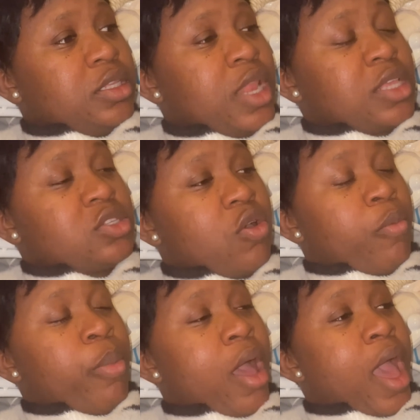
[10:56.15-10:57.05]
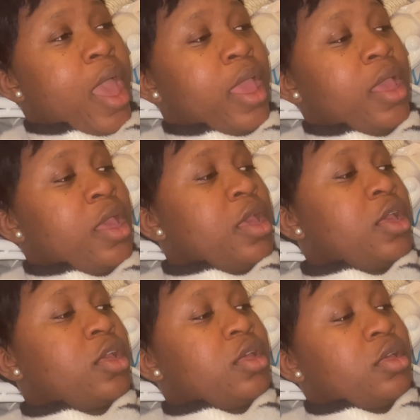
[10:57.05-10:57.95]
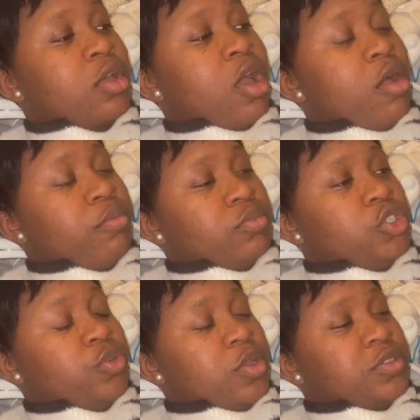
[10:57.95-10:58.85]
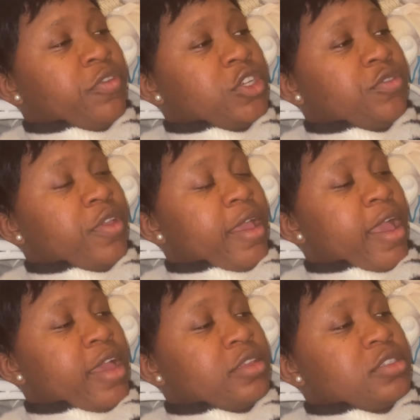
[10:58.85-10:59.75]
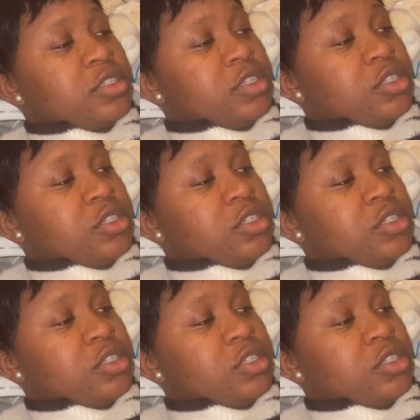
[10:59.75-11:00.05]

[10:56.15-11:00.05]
That's not a pie. Come, do you want fish fingers?